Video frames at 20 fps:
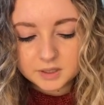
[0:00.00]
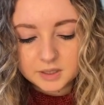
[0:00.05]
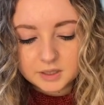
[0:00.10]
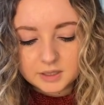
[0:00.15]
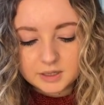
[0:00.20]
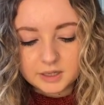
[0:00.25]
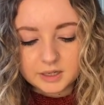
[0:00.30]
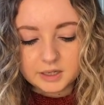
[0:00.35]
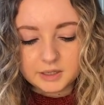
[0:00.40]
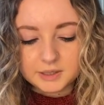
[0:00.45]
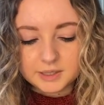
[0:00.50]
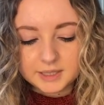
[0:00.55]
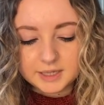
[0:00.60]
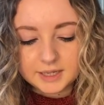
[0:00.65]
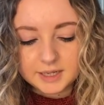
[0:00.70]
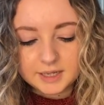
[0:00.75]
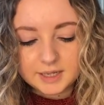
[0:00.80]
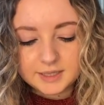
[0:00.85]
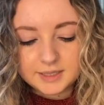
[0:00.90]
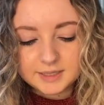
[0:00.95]

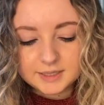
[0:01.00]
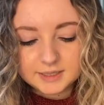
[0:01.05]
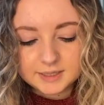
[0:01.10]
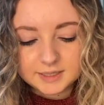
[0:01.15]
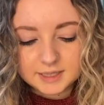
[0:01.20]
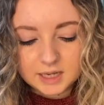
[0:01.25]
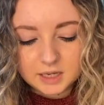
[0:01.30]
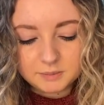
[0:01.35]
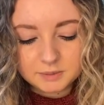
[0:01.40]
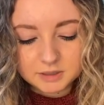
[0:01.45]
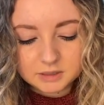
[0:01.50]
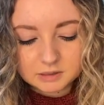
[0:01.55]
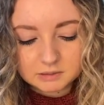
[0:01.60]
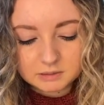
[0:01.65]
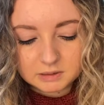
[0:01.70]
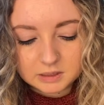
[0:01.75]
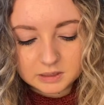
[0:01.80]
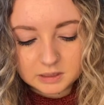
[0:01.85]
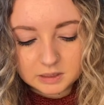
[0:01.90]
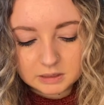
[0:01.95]
Okay, now we're
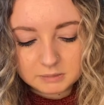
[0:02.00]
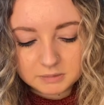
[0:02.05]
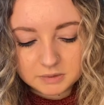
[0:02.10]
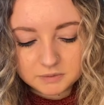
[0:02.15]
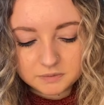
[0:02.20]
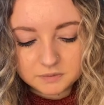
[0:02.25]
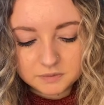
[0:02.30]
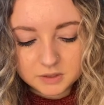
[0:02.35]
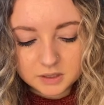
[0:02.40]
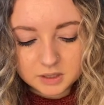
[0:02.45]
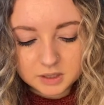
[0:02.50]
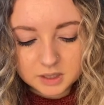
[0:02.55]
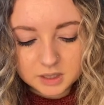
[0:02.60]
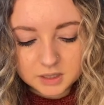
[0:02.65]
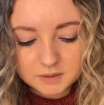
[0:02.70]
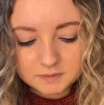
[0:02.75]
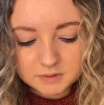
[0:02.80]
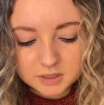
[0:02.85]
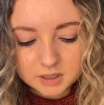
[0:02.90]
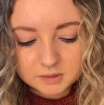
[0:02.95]
doing how many
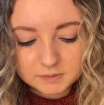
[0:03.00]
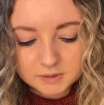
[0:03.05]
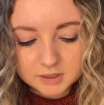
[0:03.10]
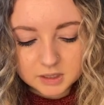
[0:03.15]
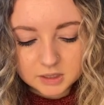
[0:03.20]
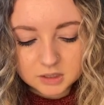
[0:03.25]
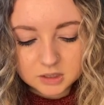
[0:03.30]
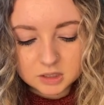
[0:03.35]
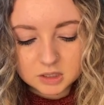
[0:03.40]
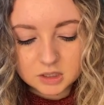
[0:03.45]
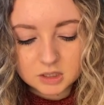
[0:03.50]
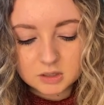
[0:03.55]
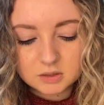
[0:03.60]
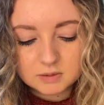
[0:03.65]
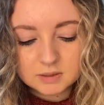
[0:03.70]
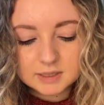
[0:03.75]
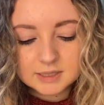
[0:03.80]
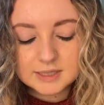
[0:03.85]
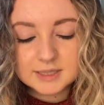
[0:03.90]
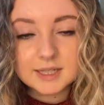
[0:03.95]
5's go into
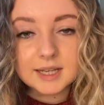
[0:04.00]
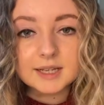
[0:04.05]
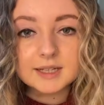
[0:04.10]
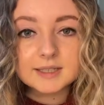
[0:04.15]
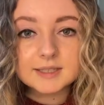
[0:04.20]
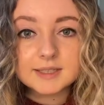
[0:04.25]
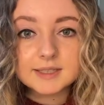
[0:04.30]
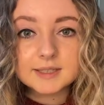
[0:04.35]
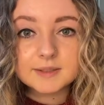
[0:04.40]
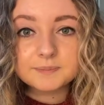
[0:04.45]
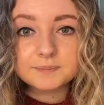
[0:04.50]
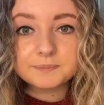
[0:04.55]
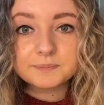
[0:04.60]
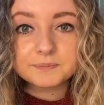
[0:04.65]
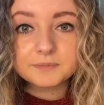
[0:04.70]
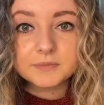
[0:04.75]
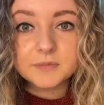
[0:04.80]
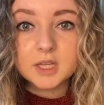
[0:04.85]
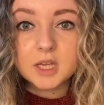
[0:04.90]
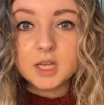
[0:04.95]
6?
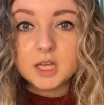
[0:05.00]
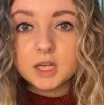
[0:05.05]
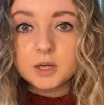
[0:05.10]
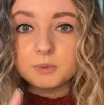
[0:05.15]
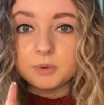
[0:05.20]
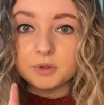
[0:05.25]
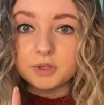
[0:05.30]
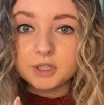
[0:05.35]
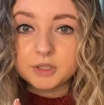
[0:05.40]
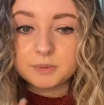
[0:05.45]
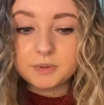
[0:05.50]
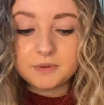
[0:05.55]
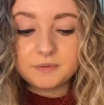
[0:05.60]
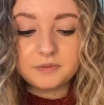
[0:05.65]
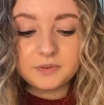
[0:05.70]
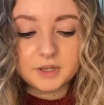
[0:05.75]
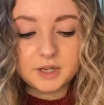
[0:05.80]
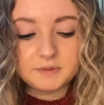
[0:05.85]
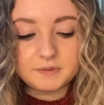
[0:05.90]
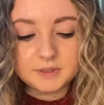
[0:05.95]
Well, there's 1
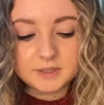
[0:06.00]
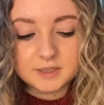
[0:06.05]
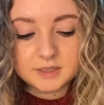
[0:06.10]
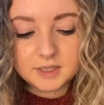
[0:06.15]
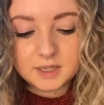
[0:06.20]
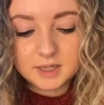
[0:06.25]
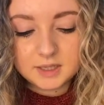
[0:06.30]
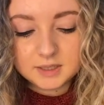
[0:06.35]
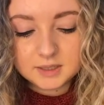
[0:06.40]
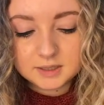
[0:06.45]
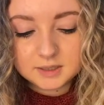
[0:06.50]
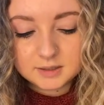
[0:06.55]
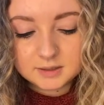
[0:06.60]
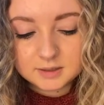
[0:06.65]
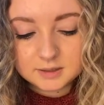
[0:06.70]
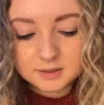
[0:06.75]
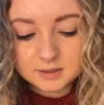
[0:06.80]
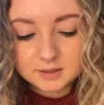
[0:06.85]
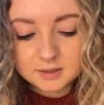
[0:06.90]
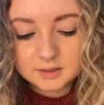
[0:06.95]
5 in 6,
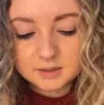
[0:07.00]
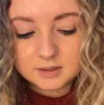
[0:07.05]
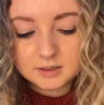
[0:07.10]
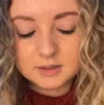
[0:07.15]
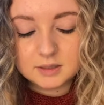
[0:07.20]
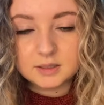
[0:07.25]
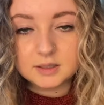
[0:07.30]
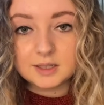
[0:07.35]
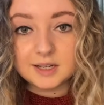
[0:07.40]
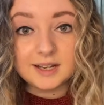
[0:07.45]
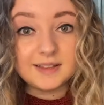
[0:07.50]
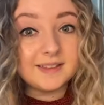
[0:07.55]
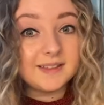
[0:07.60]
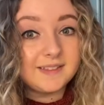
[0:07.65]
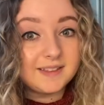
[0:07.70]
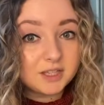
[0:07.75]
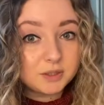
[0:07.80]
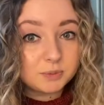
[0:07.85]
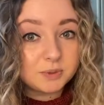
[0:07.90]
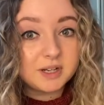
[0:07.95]
and then
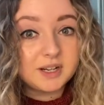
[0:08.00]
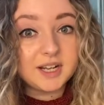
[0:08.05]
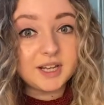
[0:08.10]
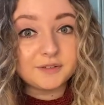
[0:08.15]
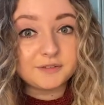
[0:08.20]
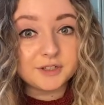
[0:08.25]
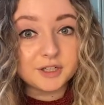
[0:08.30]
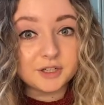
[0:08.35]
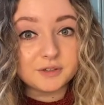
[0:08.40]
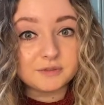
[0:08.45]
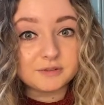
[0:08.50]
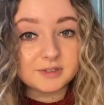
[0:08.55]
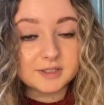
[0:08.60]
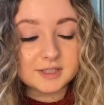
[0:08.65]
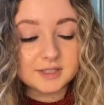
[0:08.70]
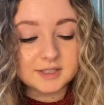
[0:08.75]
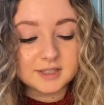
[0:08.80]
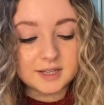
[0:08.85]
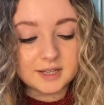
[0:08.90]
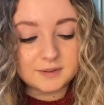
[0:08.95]
there's 1 left over,
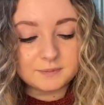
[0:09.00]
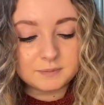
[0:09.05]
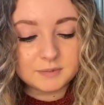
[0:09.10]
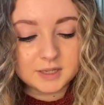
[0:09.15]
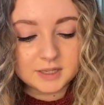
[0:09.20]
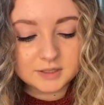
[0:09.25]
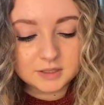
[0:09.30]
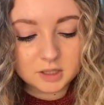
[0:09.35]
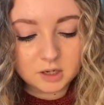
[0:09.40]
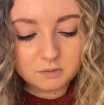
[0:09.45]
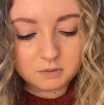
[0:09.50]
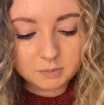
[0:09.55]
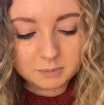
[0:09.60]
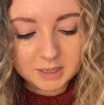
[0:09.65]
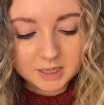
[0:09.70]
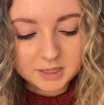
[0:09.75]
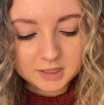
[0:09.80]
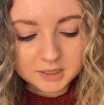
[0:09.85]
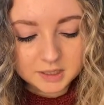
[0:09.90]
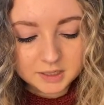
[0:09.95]
isn't there? That's our
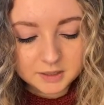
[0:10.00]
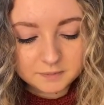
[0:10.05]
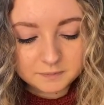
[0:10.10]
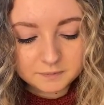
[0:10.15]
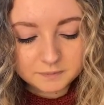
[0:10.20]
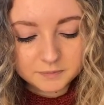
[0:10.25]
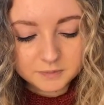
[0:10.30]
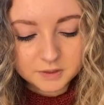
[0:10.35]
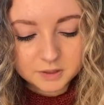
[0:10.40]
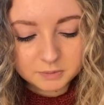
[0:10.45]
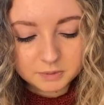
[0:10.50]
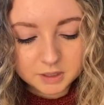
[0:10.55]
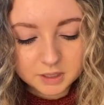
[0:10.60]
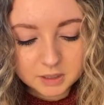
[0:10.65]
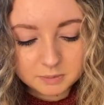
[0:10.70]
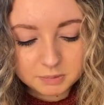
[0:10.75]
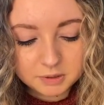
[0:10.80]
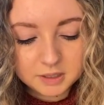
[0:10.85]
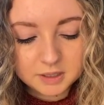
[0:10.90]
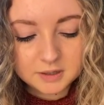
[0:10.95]
remainder. So we're going
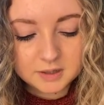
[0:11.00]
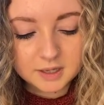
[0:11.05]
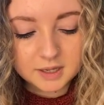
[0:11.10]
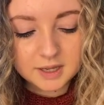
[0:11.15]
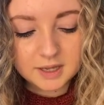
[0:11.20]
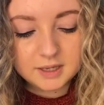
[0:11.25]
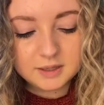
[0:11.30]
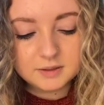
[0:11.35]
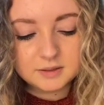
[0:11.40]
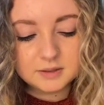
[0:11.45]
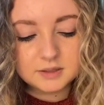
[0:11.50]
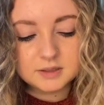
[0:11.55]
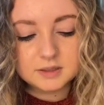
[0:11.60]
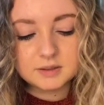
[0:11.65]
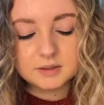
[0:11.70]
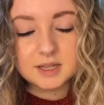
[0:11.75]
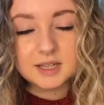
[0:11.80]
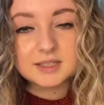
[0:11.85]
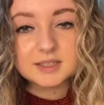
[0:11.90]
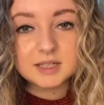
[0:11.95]
to put it there. So
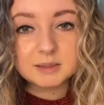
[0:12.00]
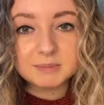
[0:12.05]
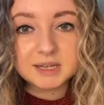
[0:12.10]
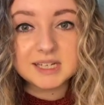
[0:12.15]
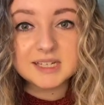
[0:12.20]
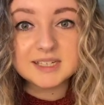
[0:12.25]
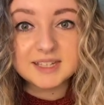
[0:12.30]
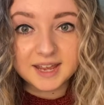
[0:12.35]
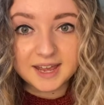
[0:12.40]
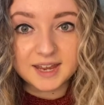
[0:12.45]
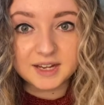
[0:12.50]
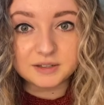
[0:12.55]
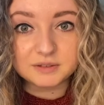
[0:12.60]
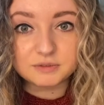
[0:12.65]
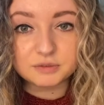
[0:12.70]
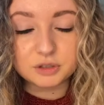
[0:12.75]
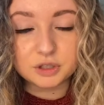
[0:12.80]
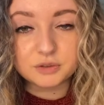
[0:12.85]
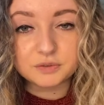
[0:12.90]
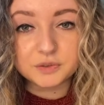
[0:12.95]
that's going to make 10 for
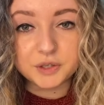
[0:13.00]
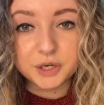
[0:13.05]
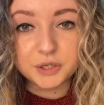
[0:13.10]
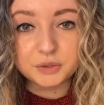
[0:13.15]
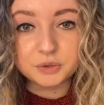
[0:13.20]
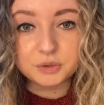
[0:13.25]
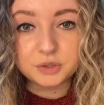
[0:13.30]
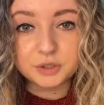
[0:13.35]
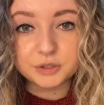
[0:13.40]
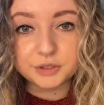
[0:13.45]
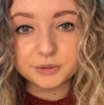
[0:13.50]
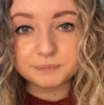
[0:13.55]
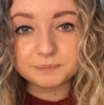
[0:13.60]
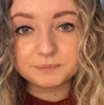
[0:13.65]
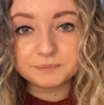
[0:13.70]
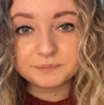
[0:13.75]
our final column.